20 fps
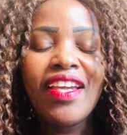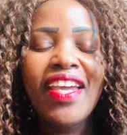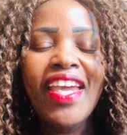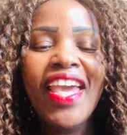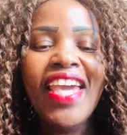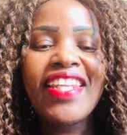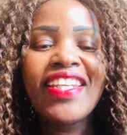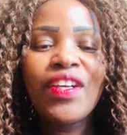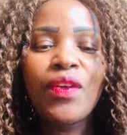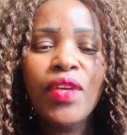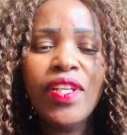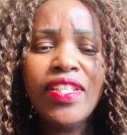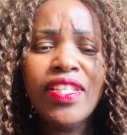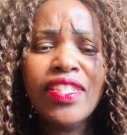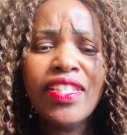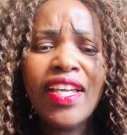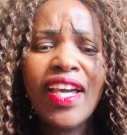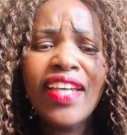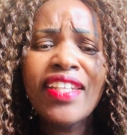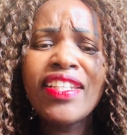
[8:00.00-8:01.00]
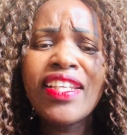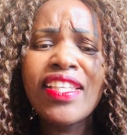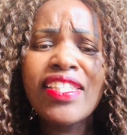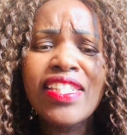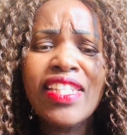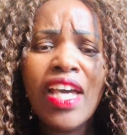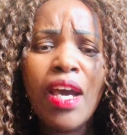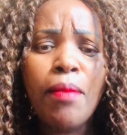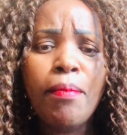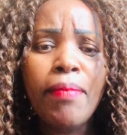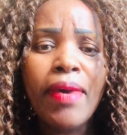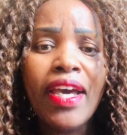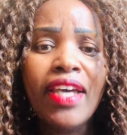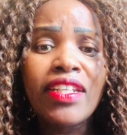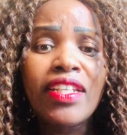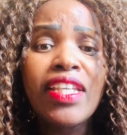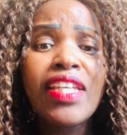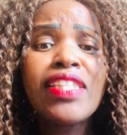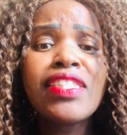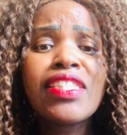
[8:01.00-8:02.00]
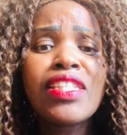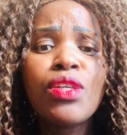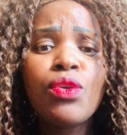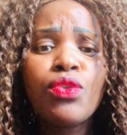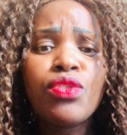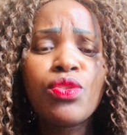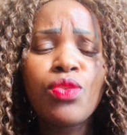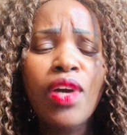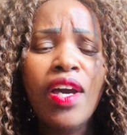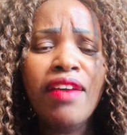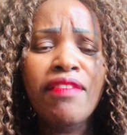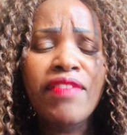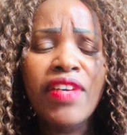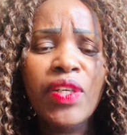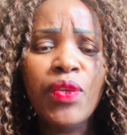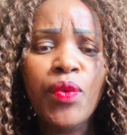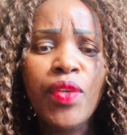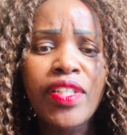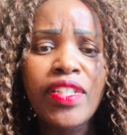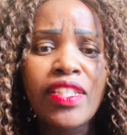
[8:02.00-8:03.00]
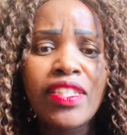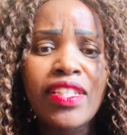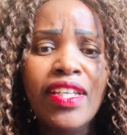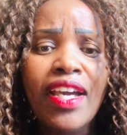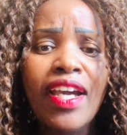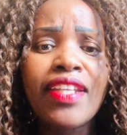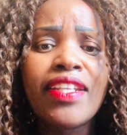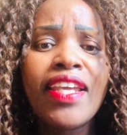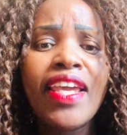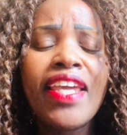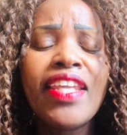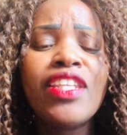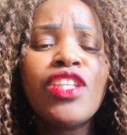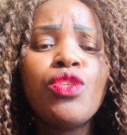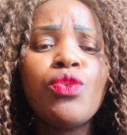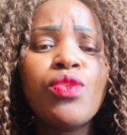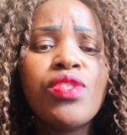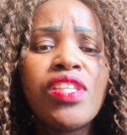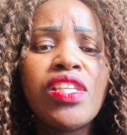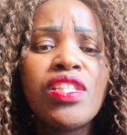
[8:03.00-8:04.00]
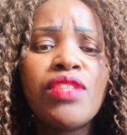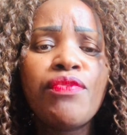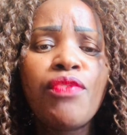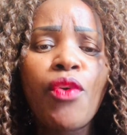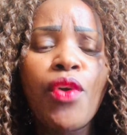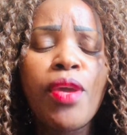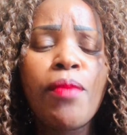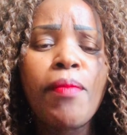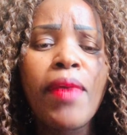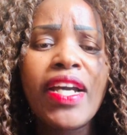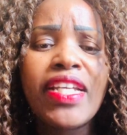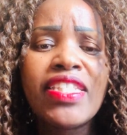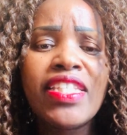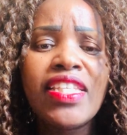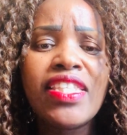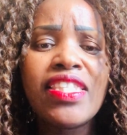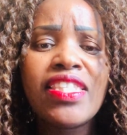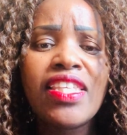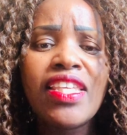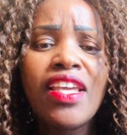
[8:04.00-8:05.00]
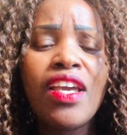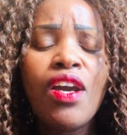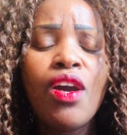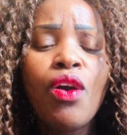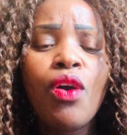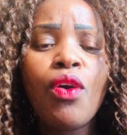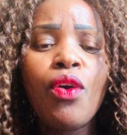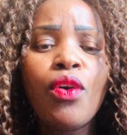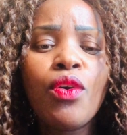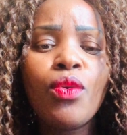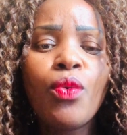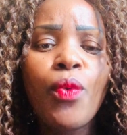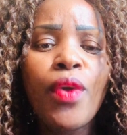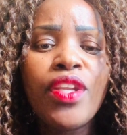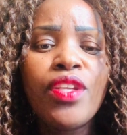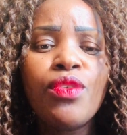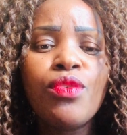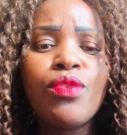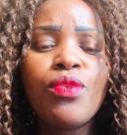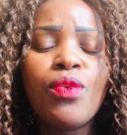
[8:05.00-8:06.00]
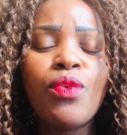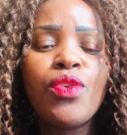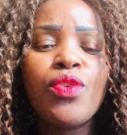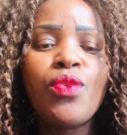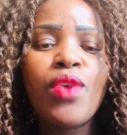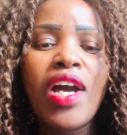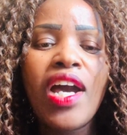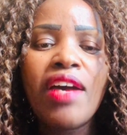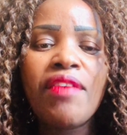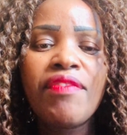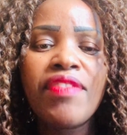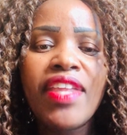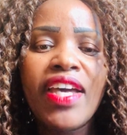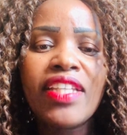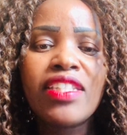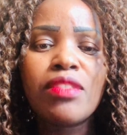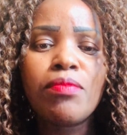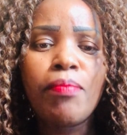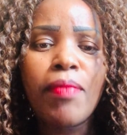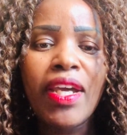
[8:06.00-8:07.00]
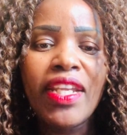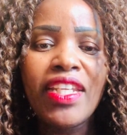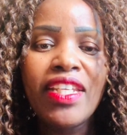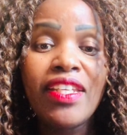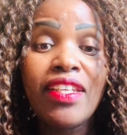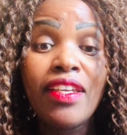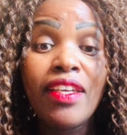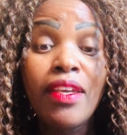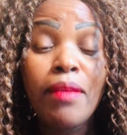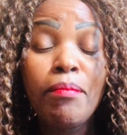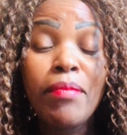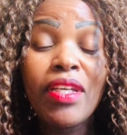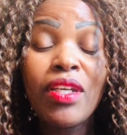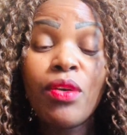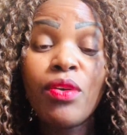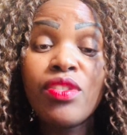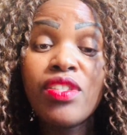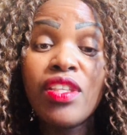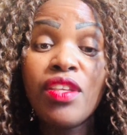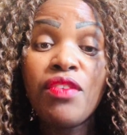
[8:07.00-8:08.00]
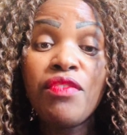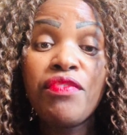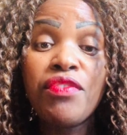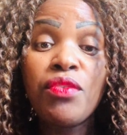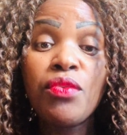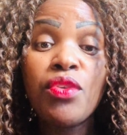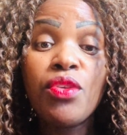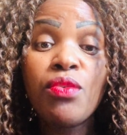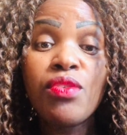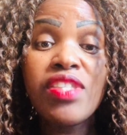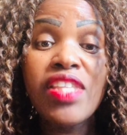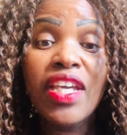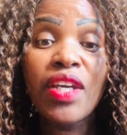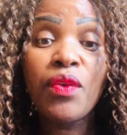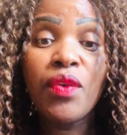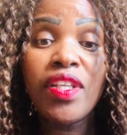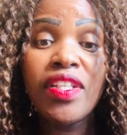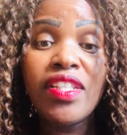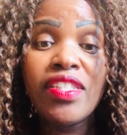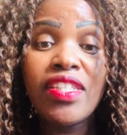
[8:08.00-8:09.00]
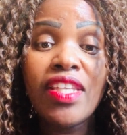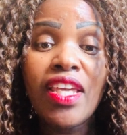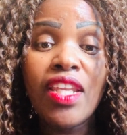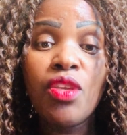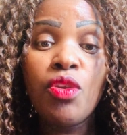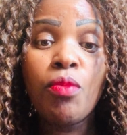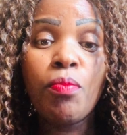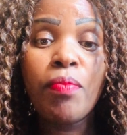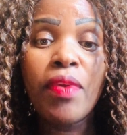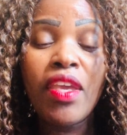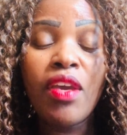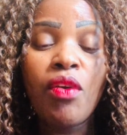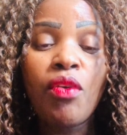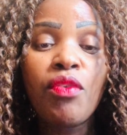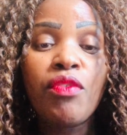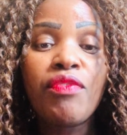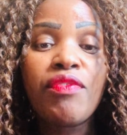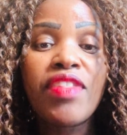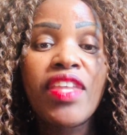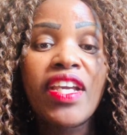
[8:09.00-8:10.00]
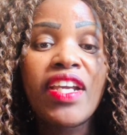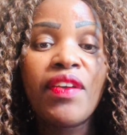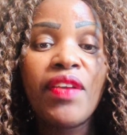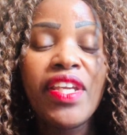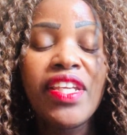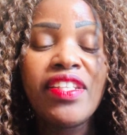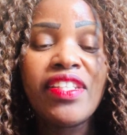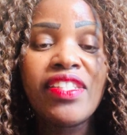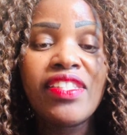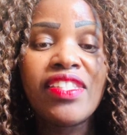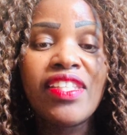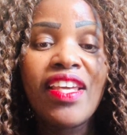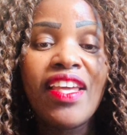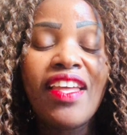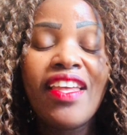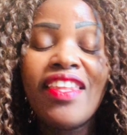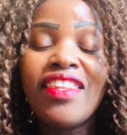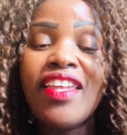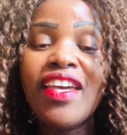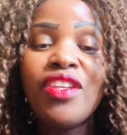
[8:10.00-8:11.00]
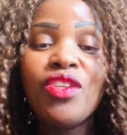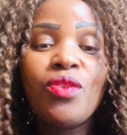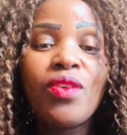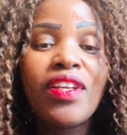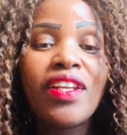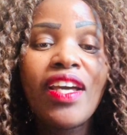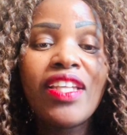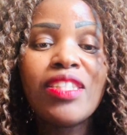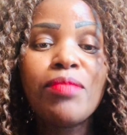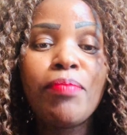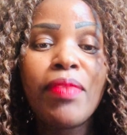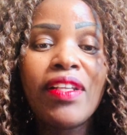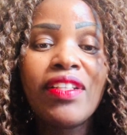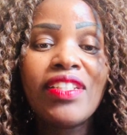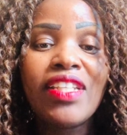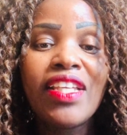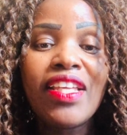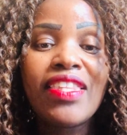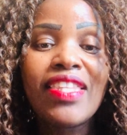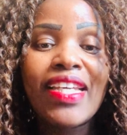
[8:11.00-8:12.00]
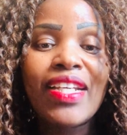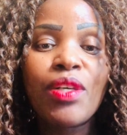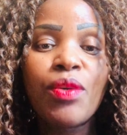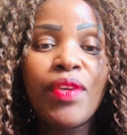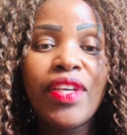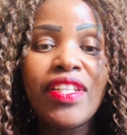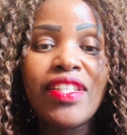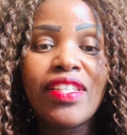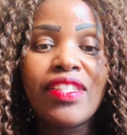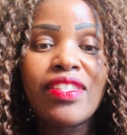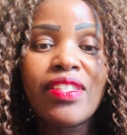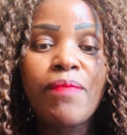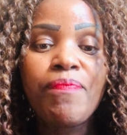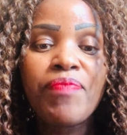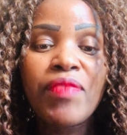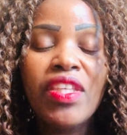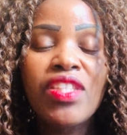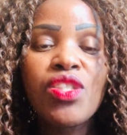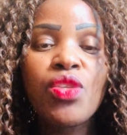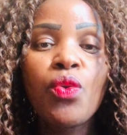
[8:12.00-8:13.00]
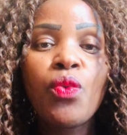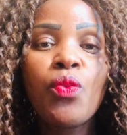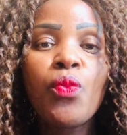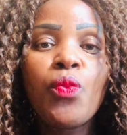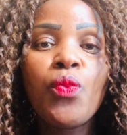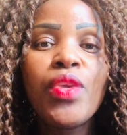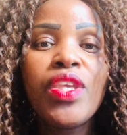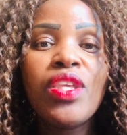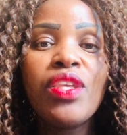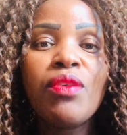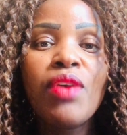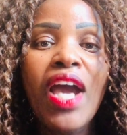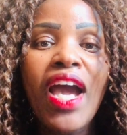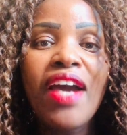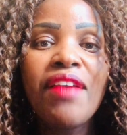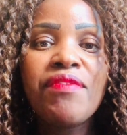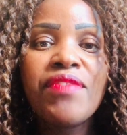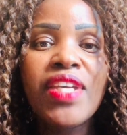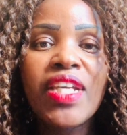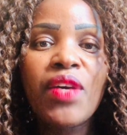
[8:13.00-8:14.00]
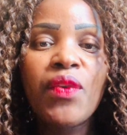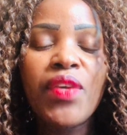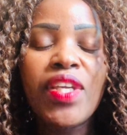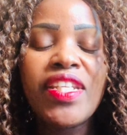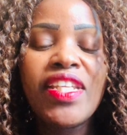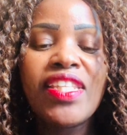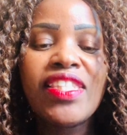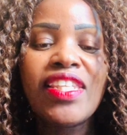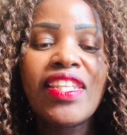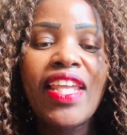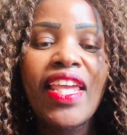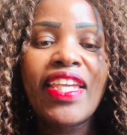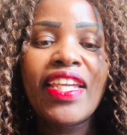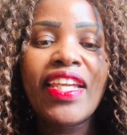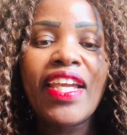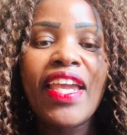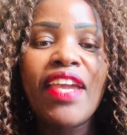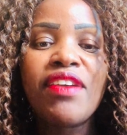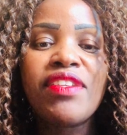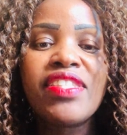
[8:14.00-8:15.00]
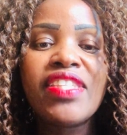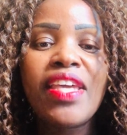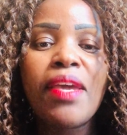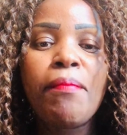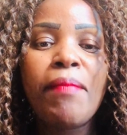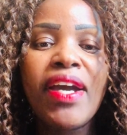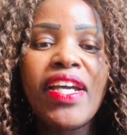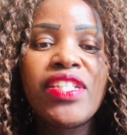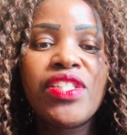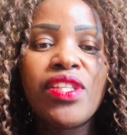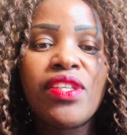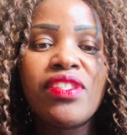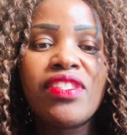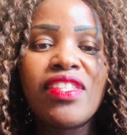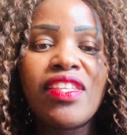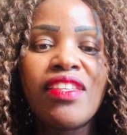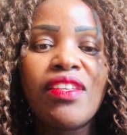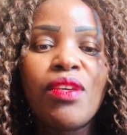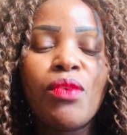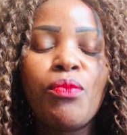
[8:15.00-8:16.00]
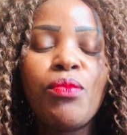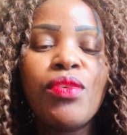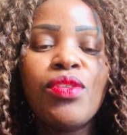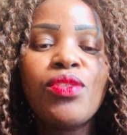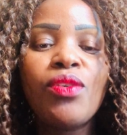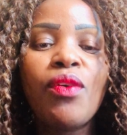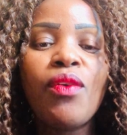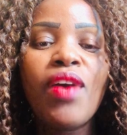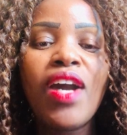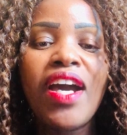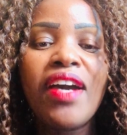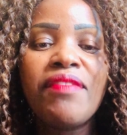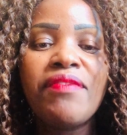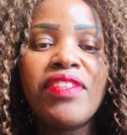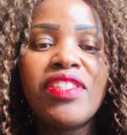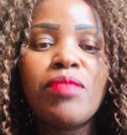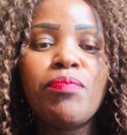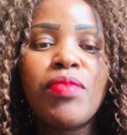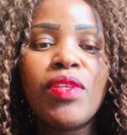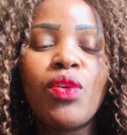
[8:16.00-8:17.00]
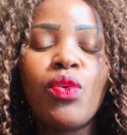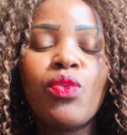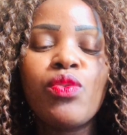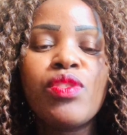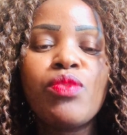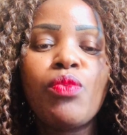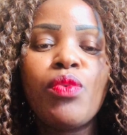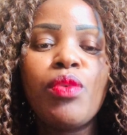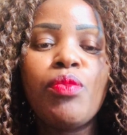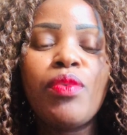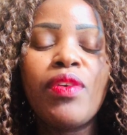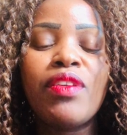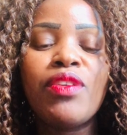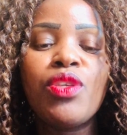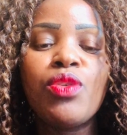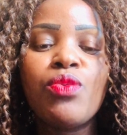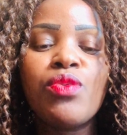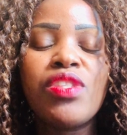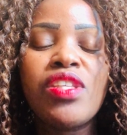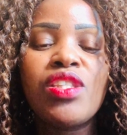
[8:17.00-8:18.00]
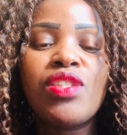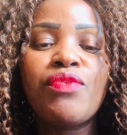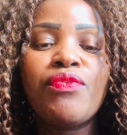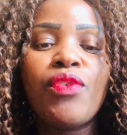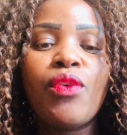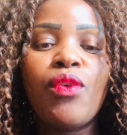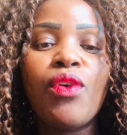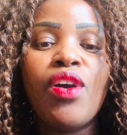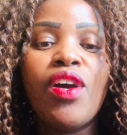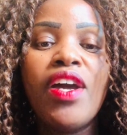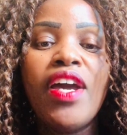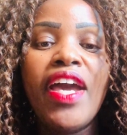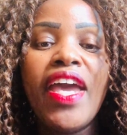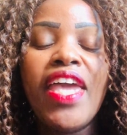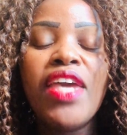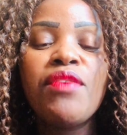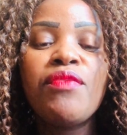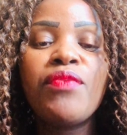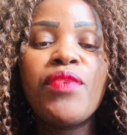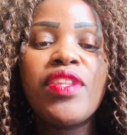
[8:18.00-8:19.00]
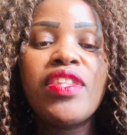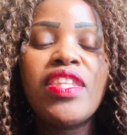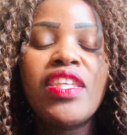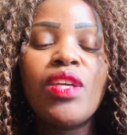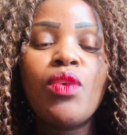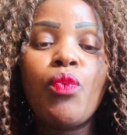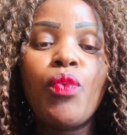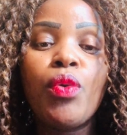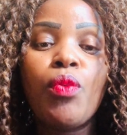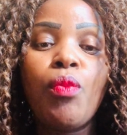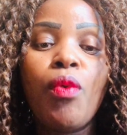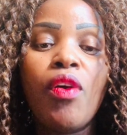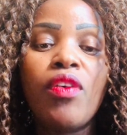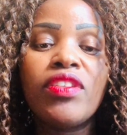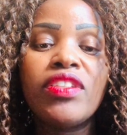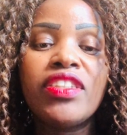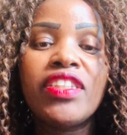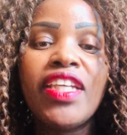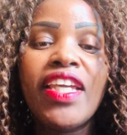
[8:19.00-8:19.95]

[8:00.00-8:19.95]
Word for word: And credit card is not bad. It's good to have a credit card and use it for emergency or when you know you have that money. Because if you use the credit and you pay off the credit, then you're not building the credit. So we have the credit like as emergency. We don't have it because we will use it for everything we want.